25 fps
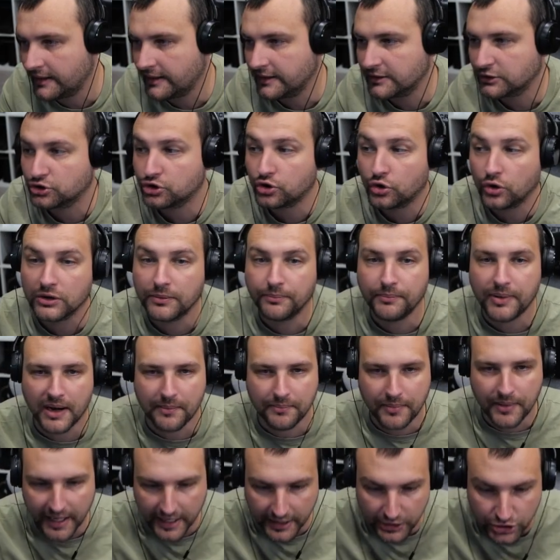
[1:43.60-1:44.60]
is good
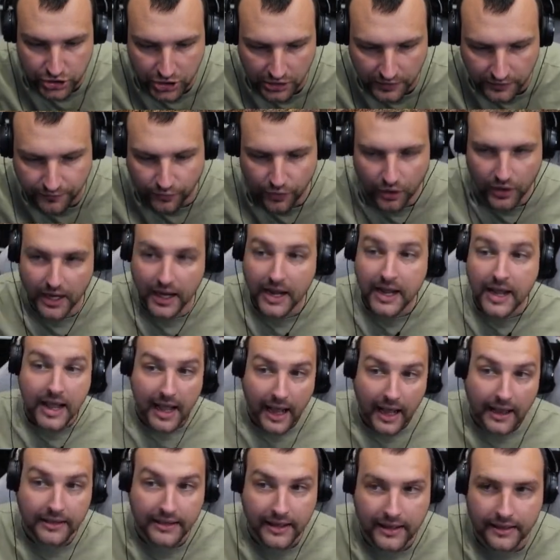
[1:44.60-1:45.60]
preparation for
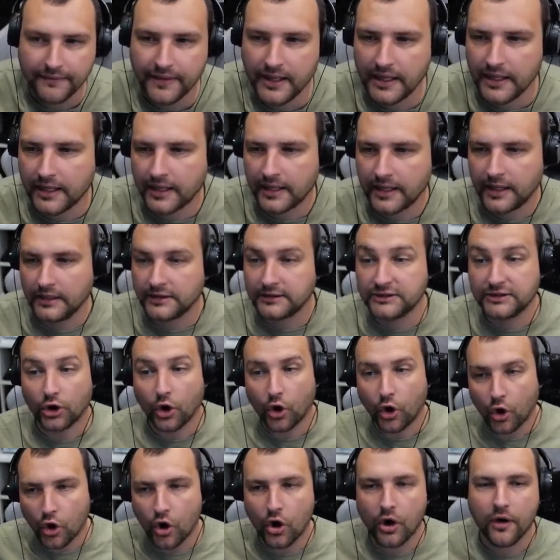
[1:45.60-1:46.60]
other vehicles
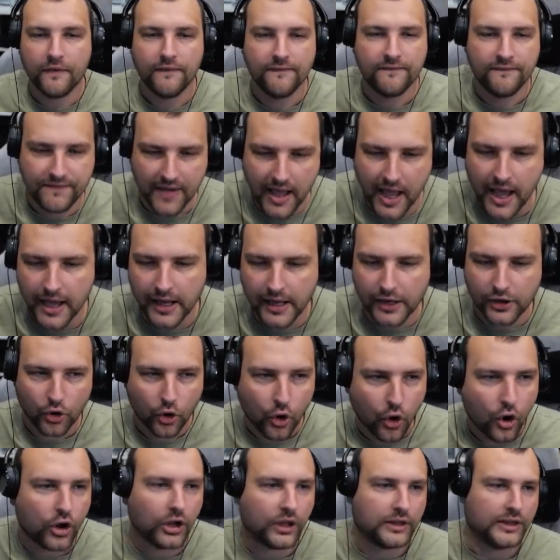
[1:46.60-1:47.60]

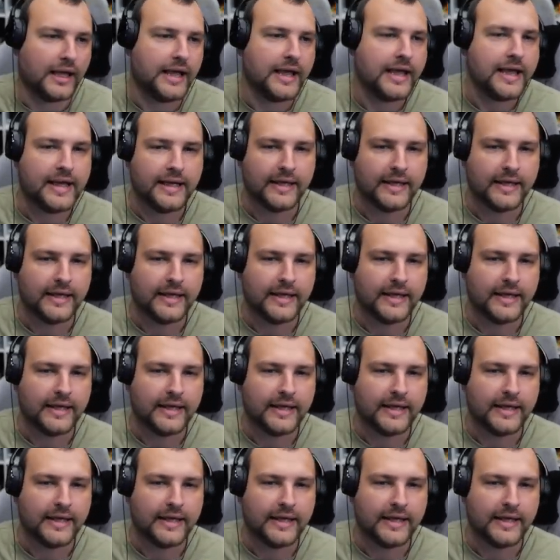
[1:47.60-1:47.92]
overall.